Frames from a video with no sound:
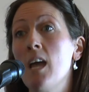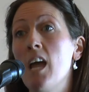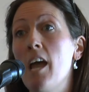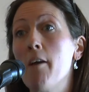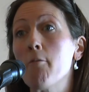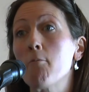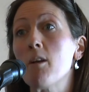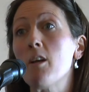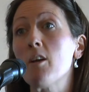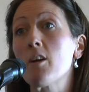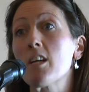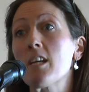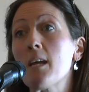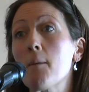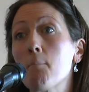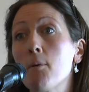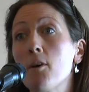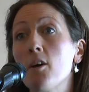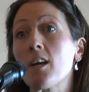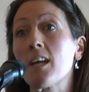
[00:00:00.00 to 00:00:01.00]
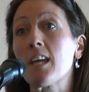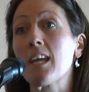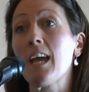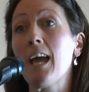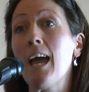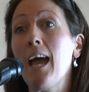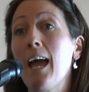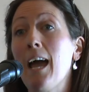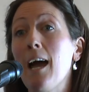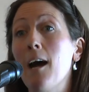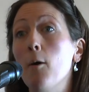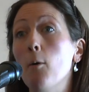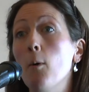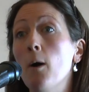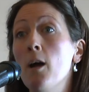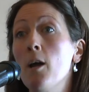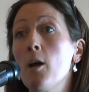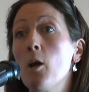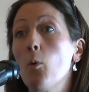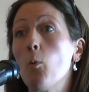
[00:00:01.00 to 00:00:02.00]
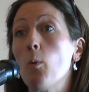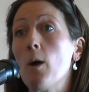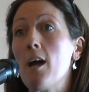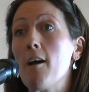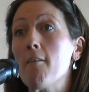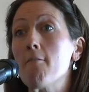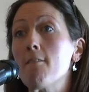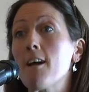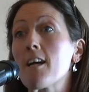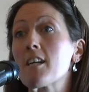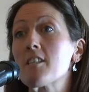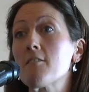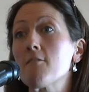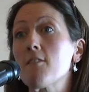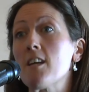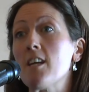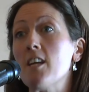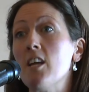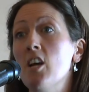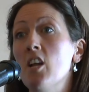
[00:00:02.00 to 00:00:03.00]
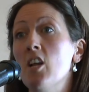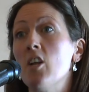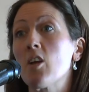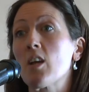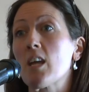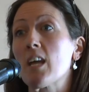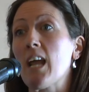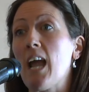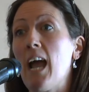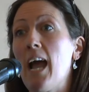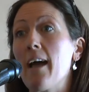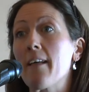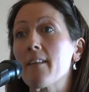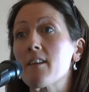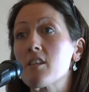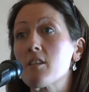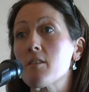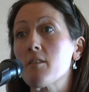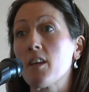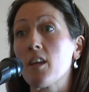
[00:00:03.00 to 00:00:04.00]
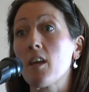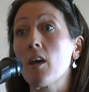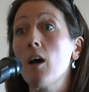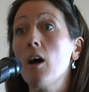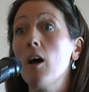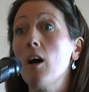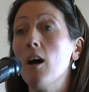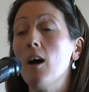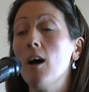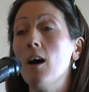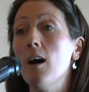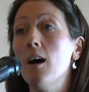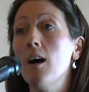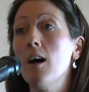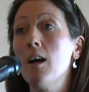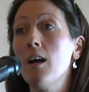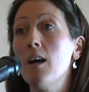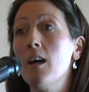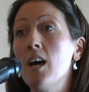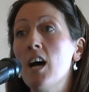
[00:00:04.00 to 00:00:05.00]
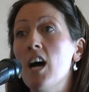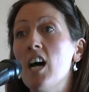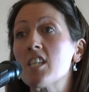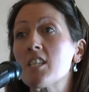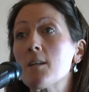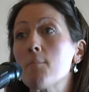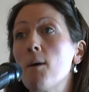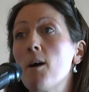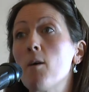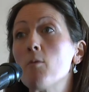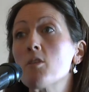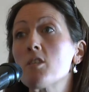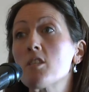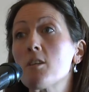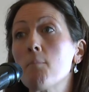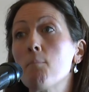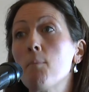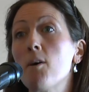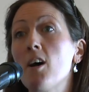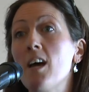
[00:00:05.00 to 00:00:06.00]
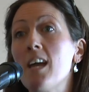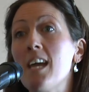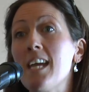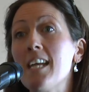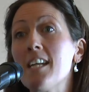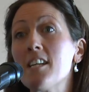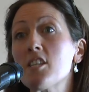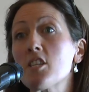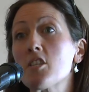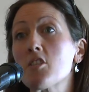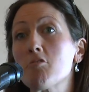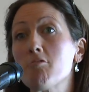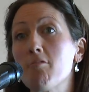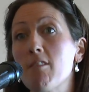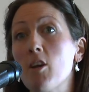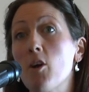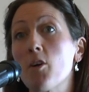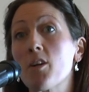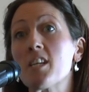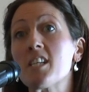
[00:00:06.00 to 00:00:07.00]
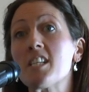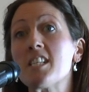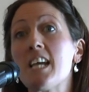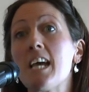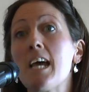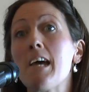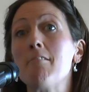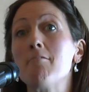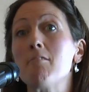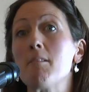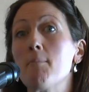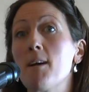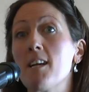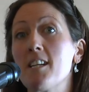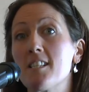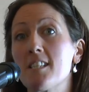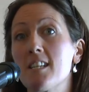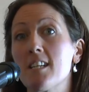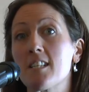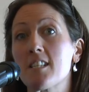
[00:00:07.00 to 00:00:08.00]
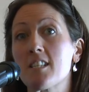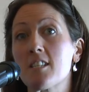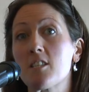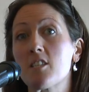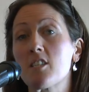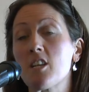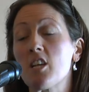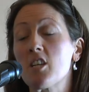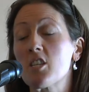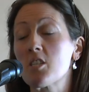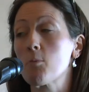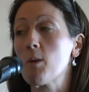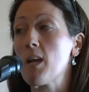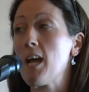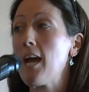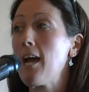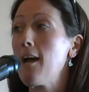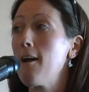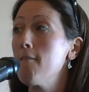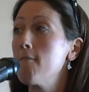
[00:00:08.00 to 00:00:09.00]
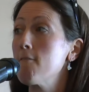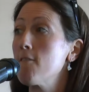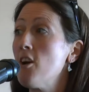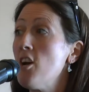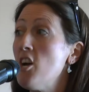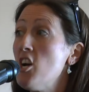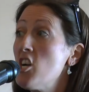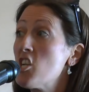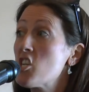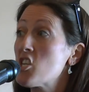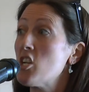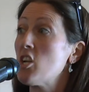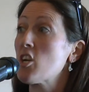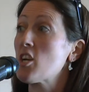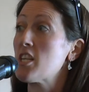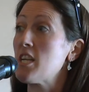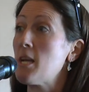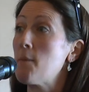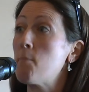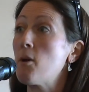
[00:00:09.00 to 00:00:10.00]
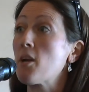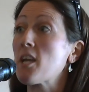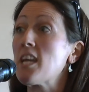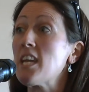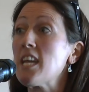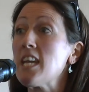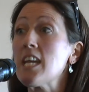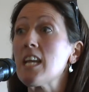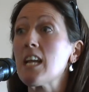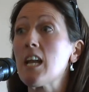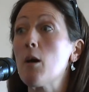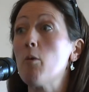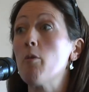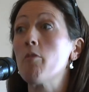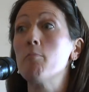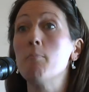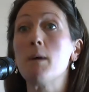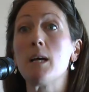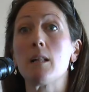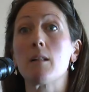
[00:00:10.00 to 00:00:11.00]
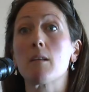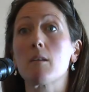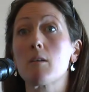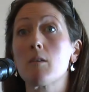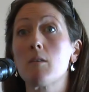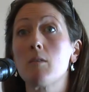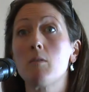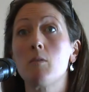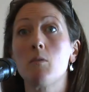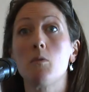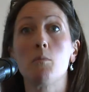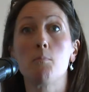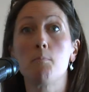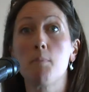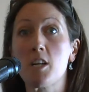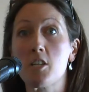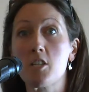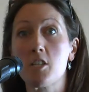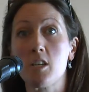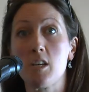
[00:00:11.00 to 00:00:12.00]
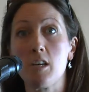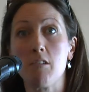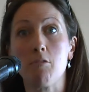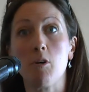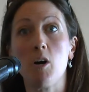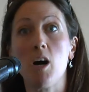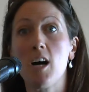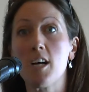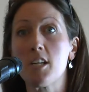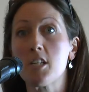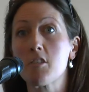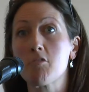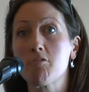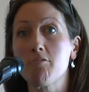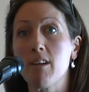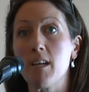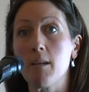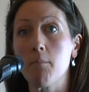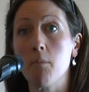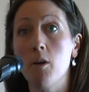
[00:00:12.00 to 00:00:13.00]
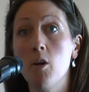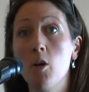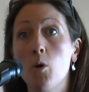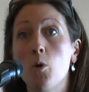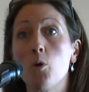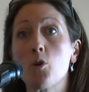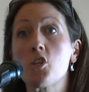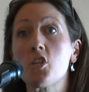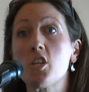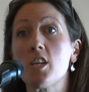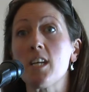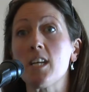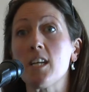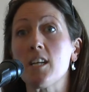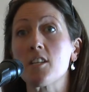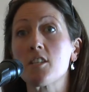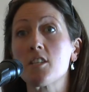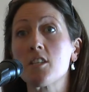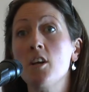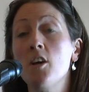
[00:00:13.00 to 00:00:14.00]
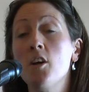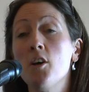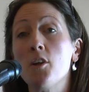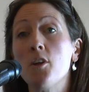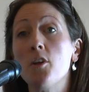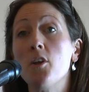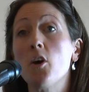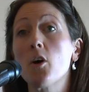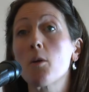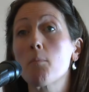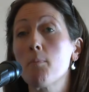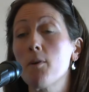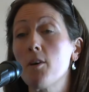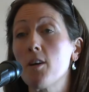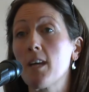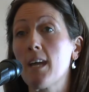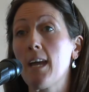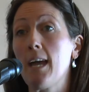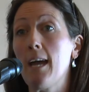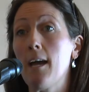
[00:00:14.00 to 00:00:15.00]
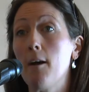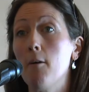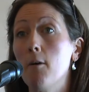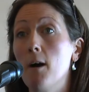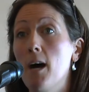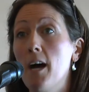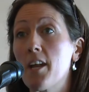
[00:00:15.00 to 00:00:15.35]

If we look at it per cow, we're effectively looking at the car, as opposed to per industry on a dairy basis. So we have to look at it per kilo of milk, or butter, or ice cream, or cheese, not per cow.